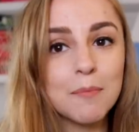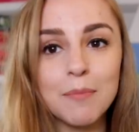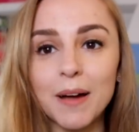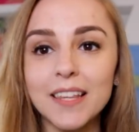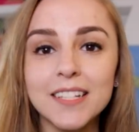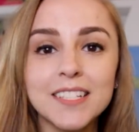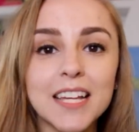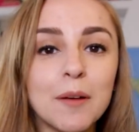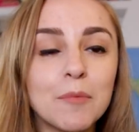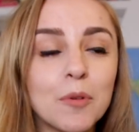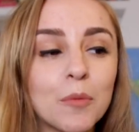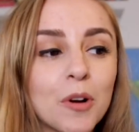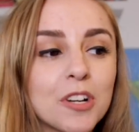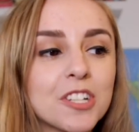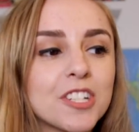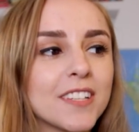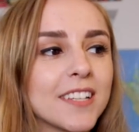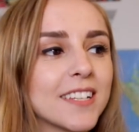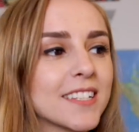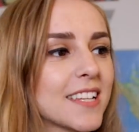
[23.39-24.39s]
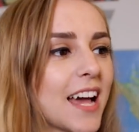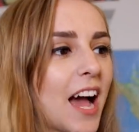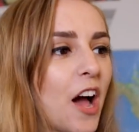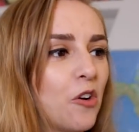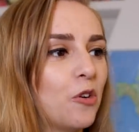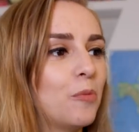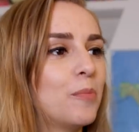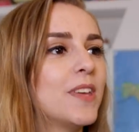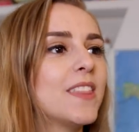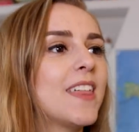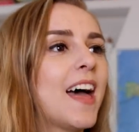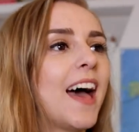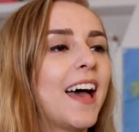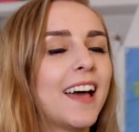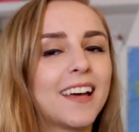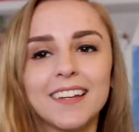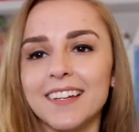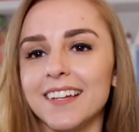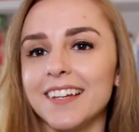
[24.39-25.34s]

By the time you're watching this, I will be there.